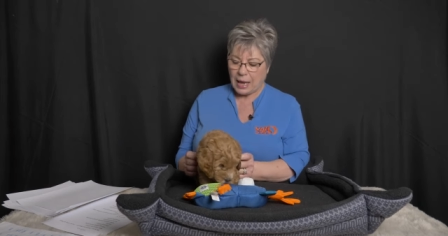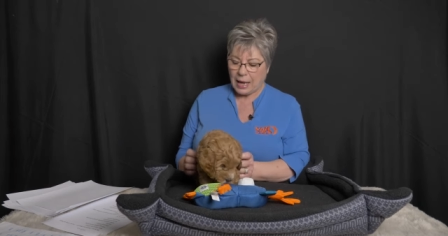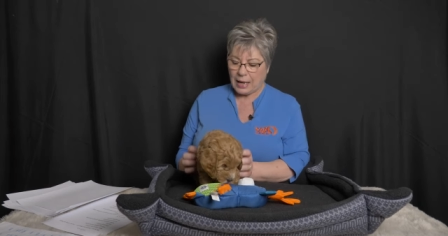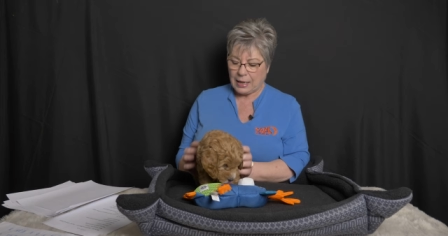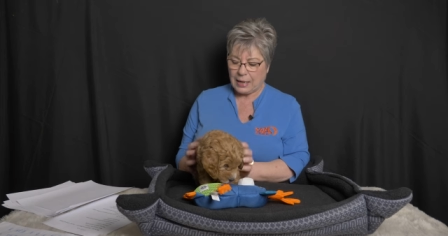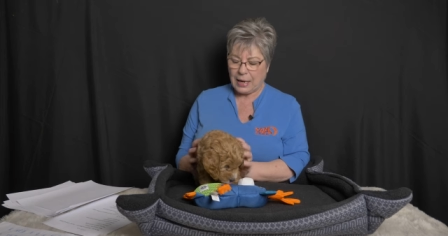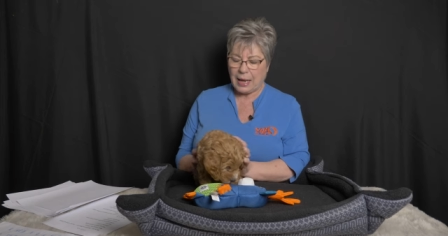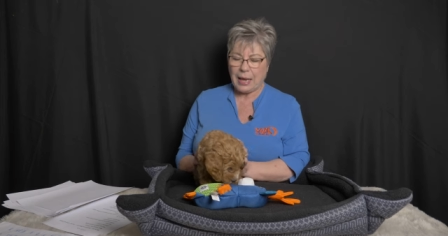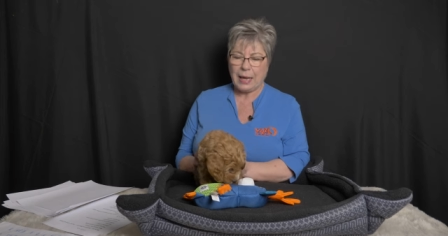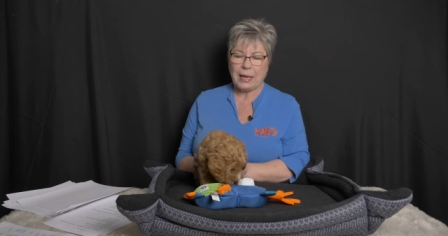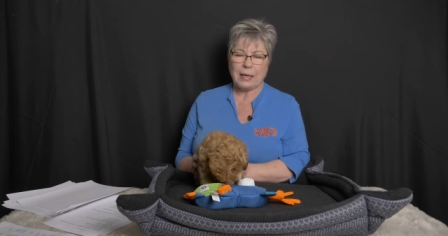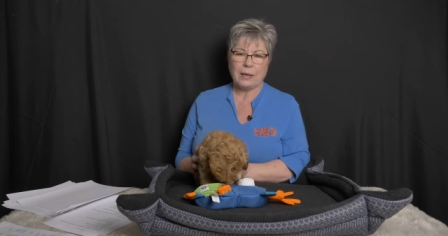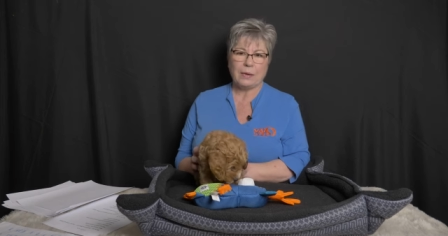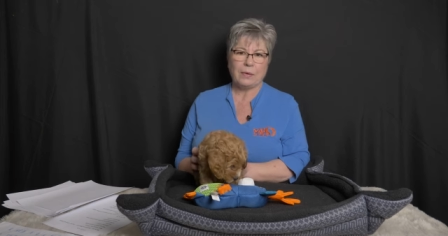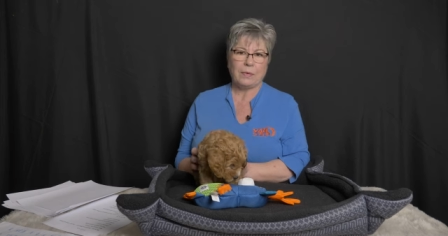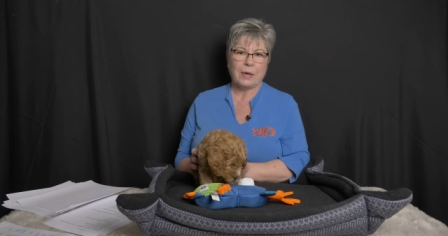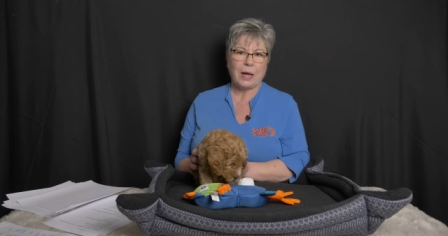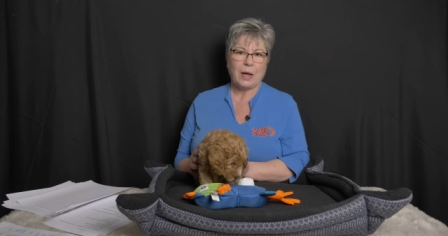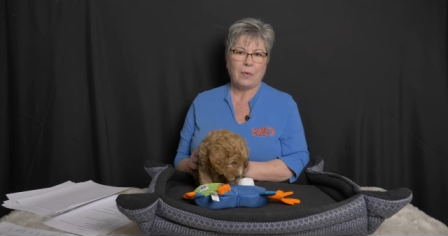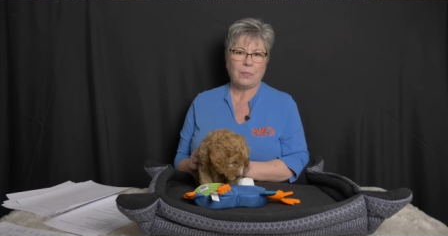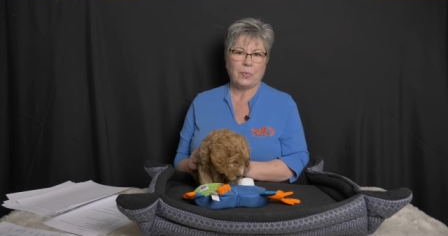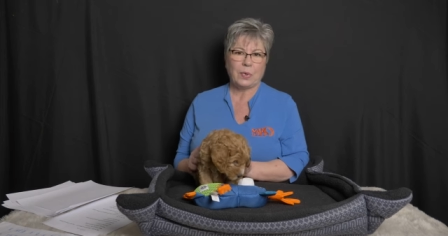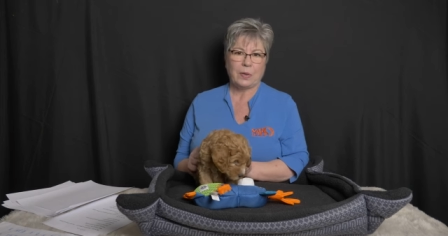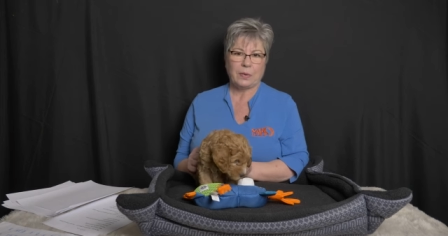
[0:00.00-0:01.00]
and hang
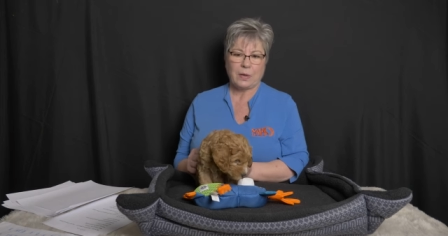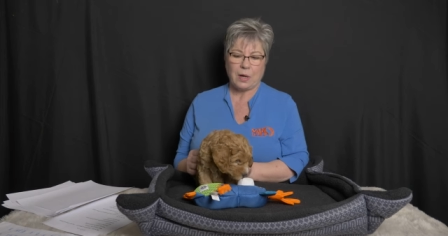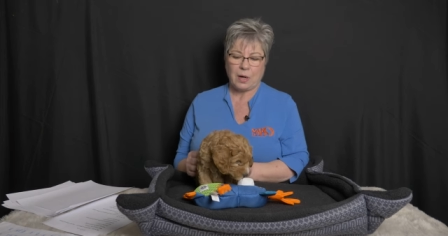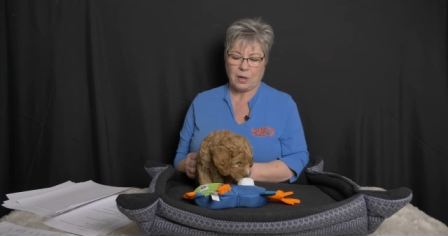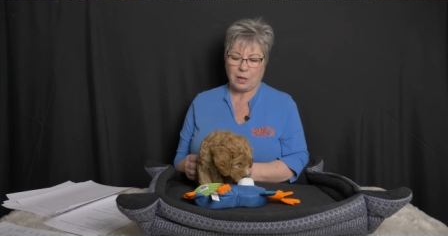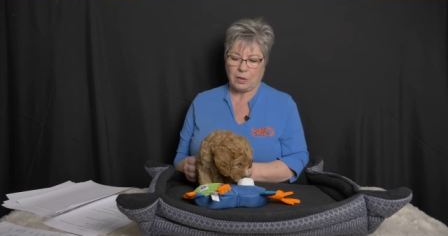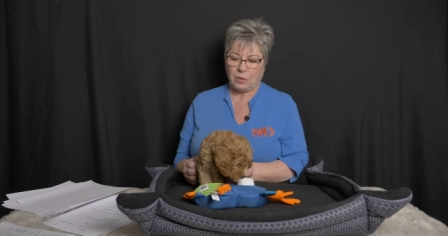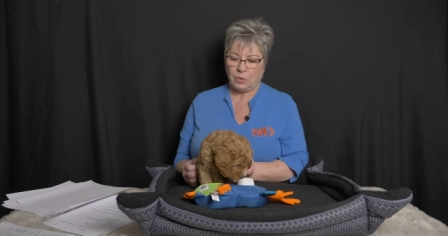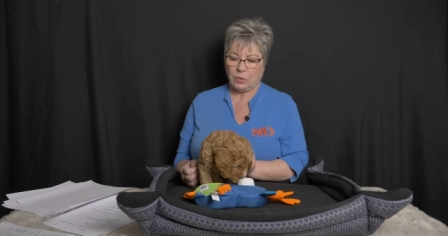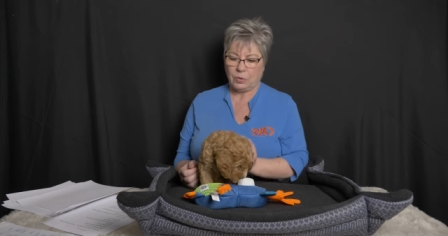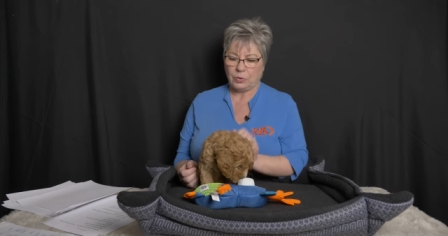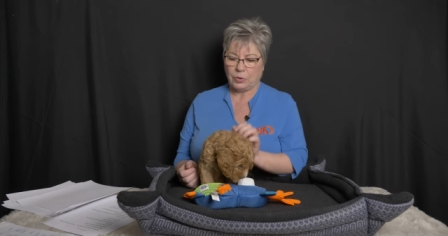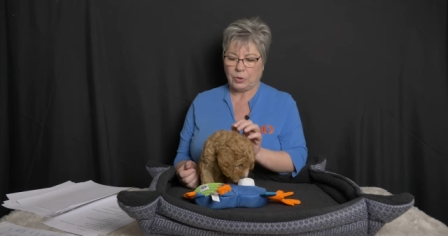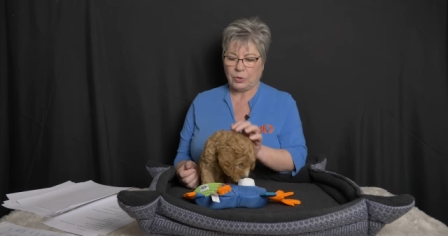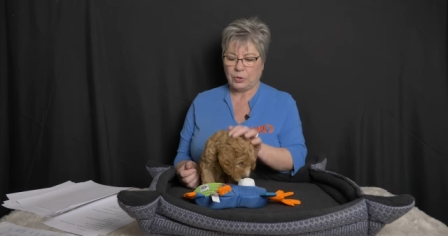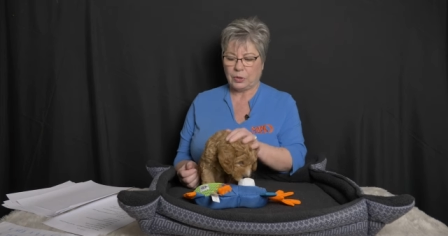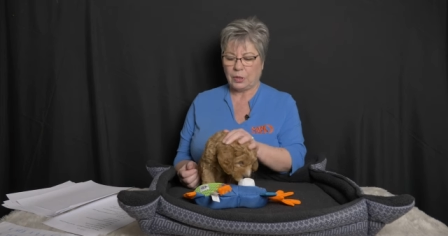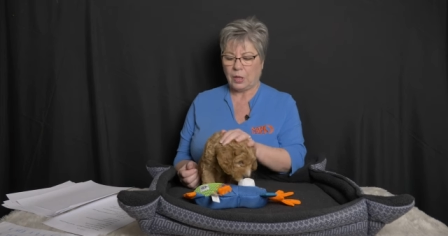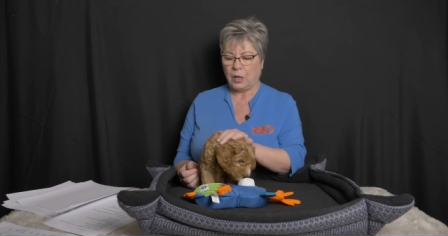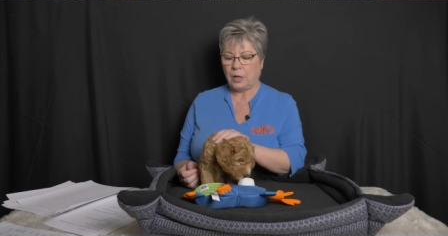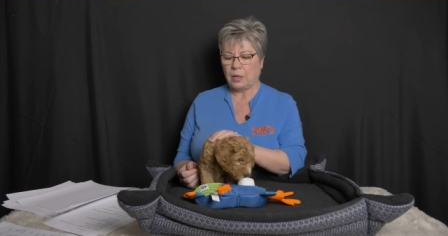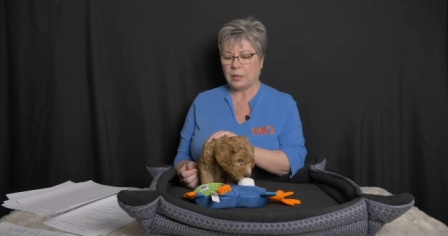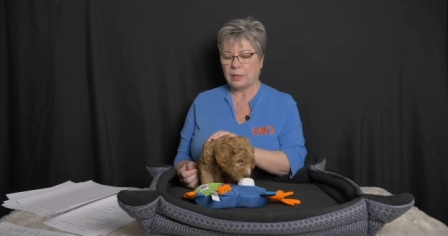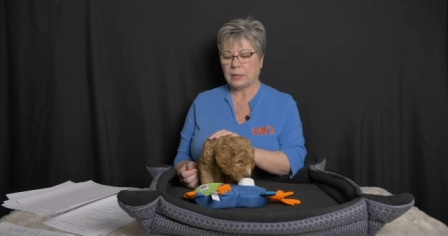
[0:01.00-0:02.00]
around with our older
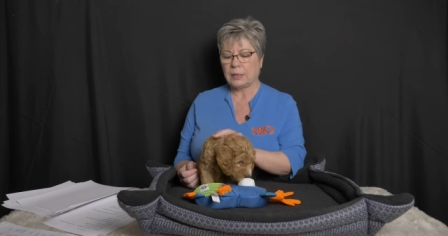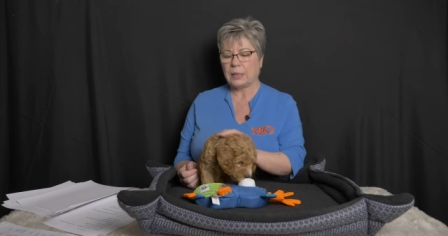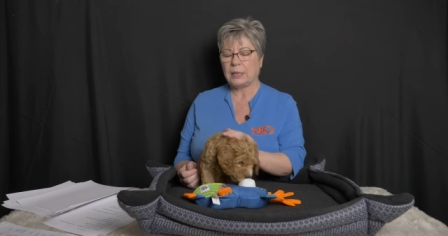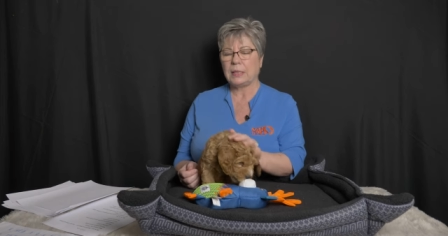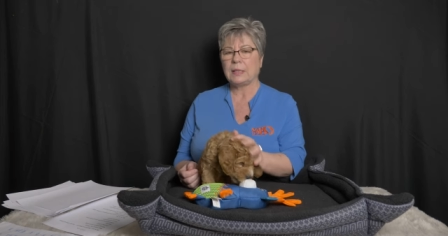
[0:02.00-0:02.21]
dogs.